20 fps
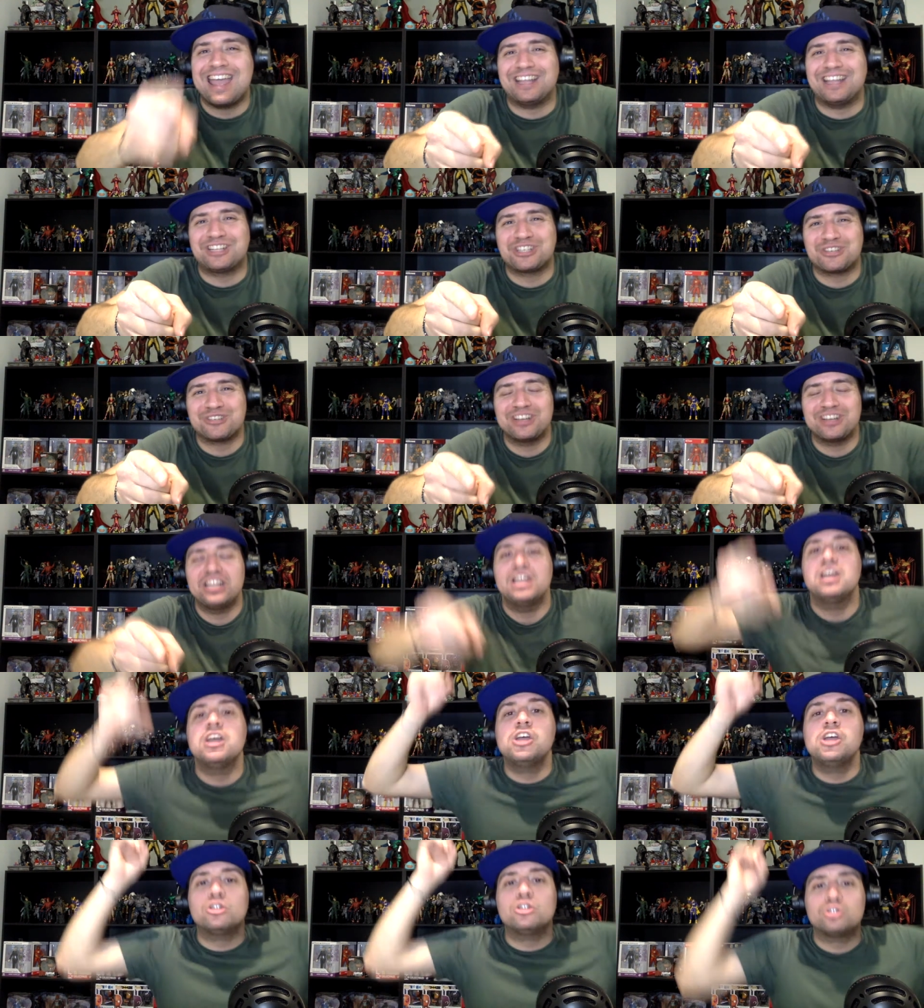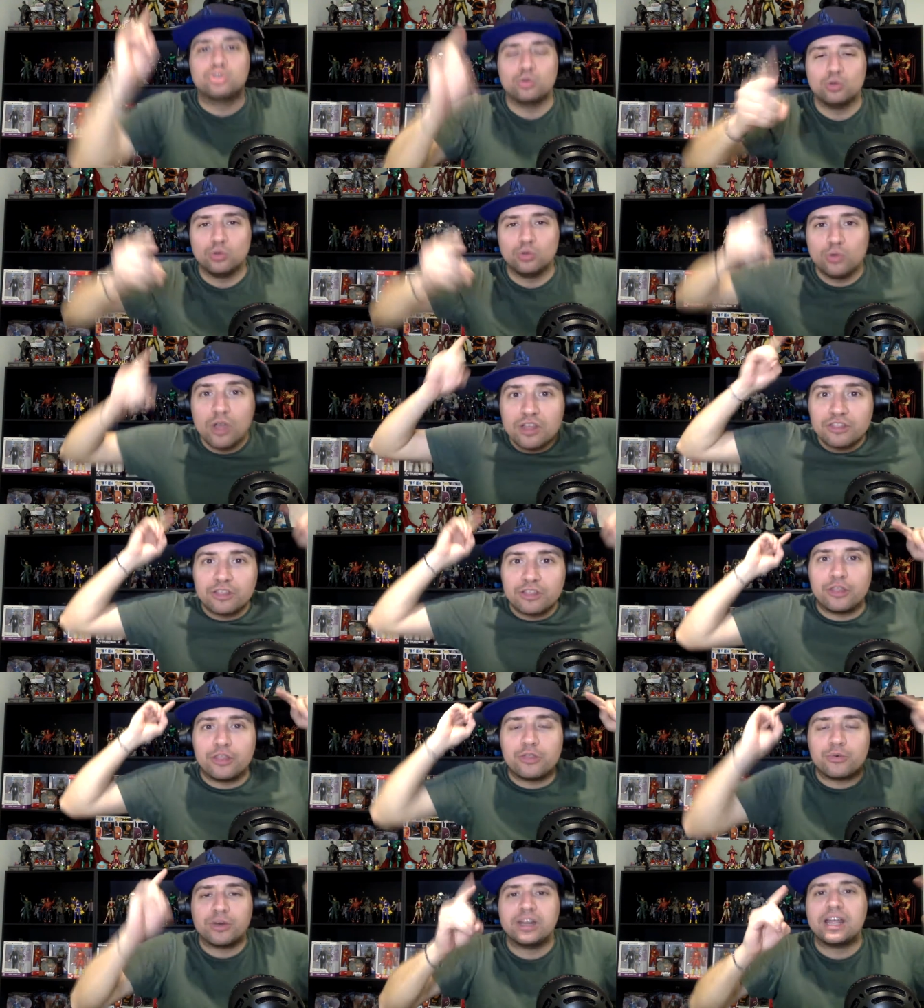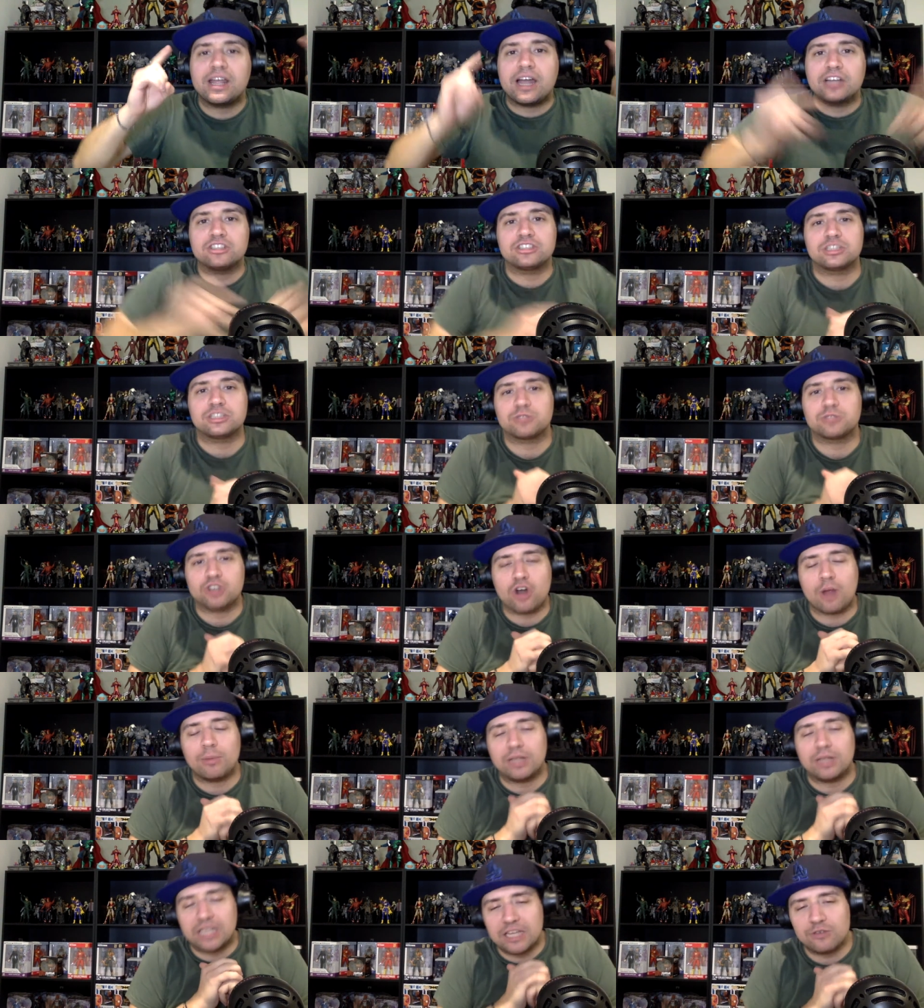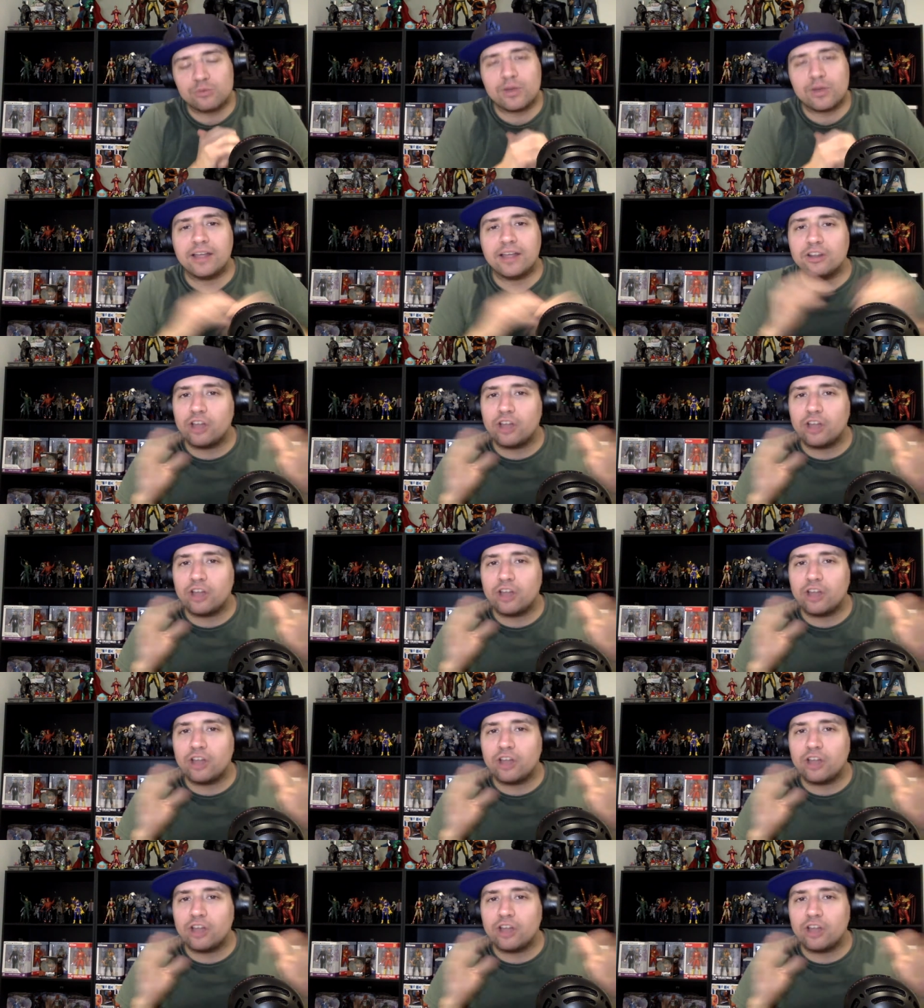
entry to the 300 subscriber giveaway.